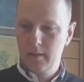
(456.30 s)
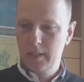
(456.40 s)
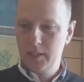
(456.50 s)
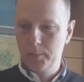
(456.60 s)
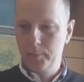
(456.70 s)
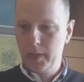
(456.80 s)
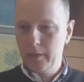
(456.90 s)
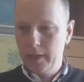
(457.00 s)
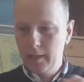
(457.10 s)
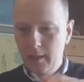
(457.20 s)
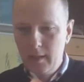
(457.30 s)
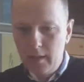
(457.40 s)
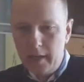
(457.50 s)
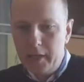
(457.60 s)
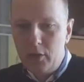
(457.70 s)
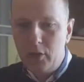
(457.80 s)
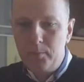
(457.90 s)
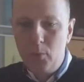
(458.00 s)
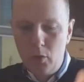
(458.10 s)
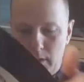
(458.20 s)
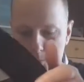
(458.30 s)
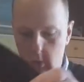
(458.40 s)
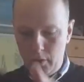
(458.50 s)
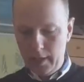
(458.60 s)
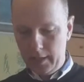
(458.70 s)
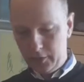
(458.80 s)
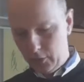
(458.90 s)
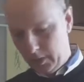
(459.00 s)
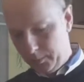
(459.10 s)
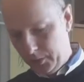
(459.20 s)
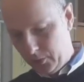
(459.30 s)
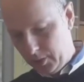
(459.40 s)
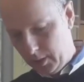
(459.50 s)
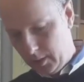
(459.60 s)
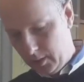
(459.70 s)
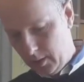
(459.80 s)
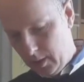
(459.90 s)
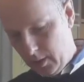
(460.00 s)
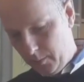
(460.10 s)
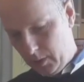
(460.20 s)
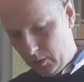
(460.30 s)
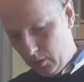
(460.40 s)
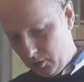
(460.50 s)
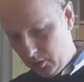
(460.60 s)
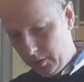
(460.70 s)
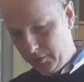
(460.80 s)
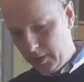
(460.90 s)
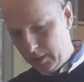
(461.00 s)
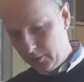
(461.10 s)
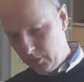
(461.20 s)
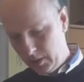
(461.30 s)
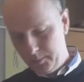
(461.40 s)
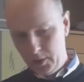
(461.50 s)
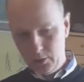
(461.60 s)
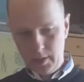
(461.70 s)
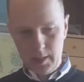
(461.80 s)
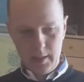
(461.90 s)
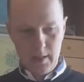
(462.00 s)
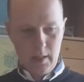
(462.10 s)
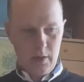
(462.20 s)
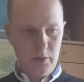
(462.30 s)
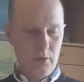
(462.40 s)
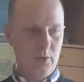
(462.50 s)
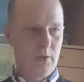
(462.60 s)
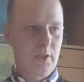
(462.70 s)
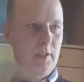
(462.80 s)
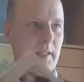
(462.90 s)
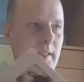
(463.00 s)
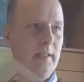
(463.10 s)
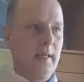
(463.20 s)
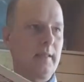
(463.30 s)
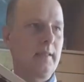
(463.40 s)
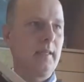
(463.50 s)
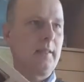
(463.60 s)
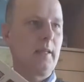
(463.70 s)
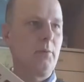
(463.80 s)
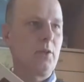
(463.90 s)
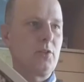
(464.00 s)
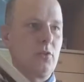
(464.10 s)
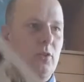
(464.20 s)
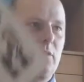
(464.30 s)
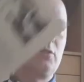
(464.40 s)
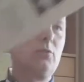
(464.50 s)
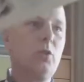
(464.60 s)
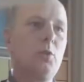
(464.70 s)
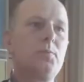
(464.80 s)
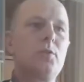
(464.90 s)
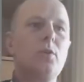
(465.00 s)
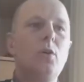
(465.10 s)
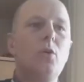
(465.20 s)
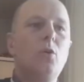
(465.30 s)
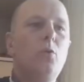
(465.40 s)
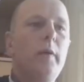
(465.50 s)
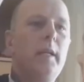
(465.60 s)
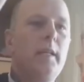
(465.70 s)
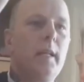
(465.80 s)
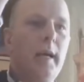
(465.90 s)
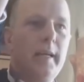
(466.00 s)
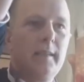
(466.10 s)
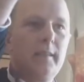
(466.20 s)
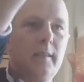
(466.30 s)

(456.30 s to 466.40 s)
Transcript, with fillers: disappearing, and you got more and more electronic music. But also with the electronic music you could see that, that there were certain groups who really liked